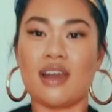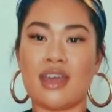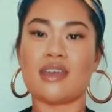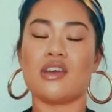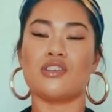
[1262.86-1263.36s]
it
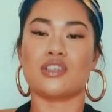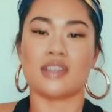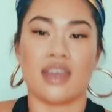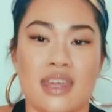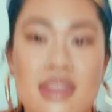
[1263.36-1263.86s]
like
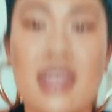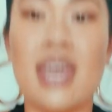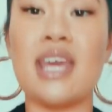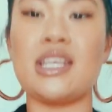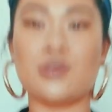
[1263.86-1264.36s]
just like
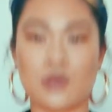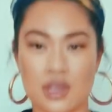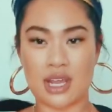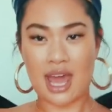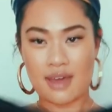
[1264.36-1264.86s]
this or you
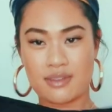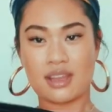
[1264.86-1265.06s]
can have